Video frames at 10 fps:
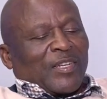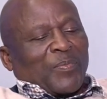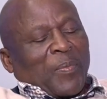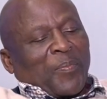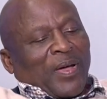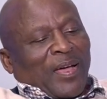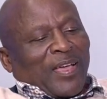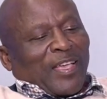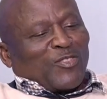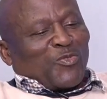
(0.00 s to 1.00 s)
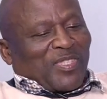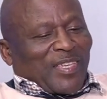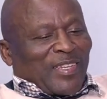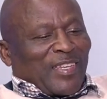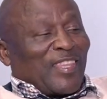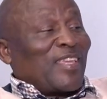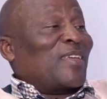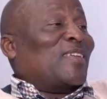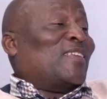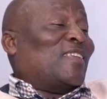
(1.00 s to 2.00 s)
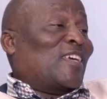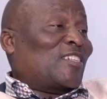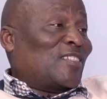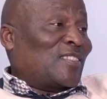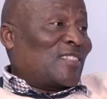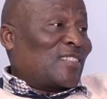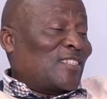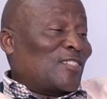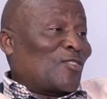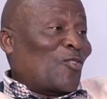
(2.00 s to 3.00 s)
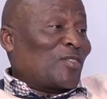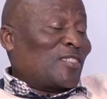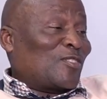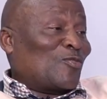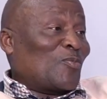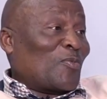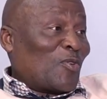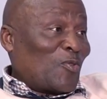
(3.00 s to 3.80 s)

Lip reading: Remember, as you said, the elections is launched tomorrow.